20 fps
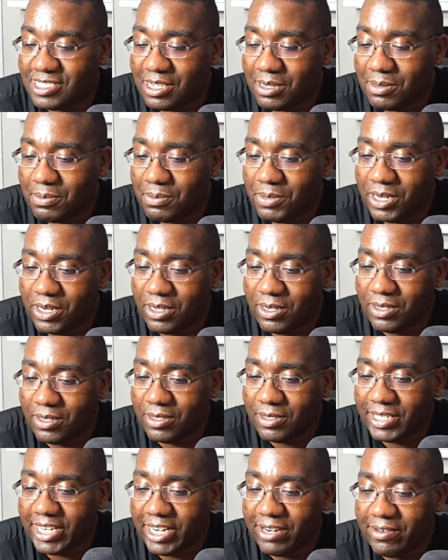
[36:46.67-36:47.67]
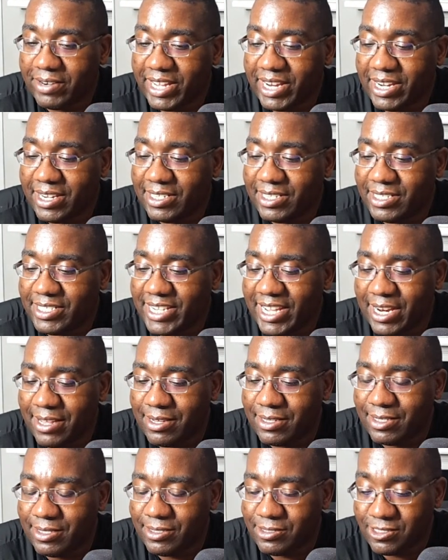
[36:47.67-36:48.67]
But on uh, internet
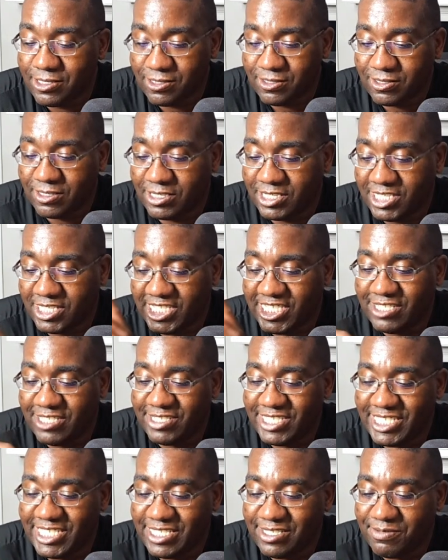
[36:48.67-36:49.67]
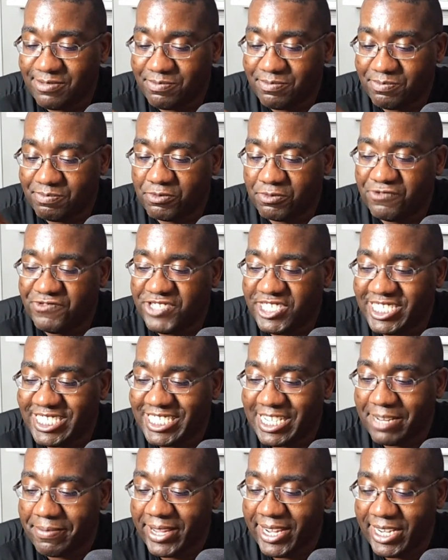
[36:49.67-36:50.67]
data on internet movie
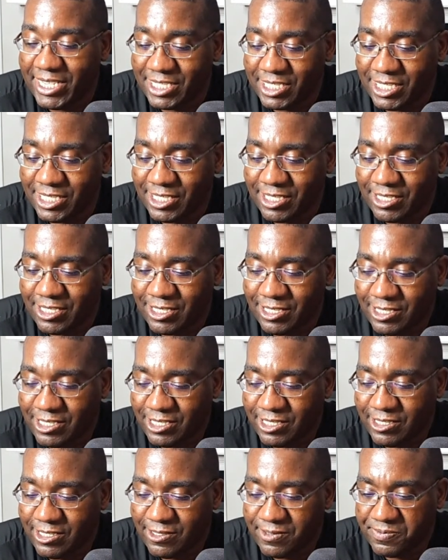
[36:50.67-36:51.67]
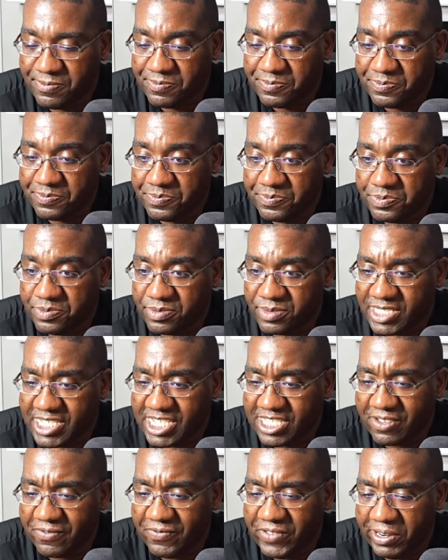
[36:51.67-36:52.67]
database,
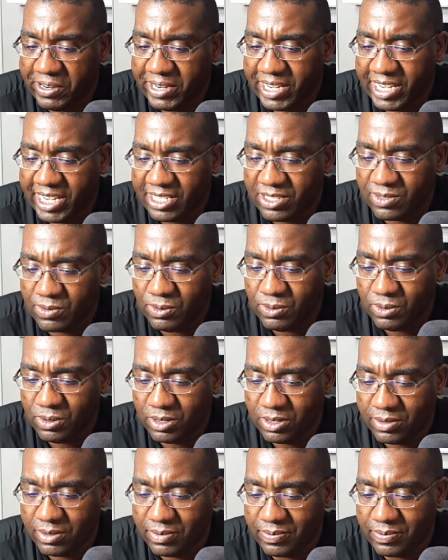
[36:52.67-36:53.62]
has a very high score,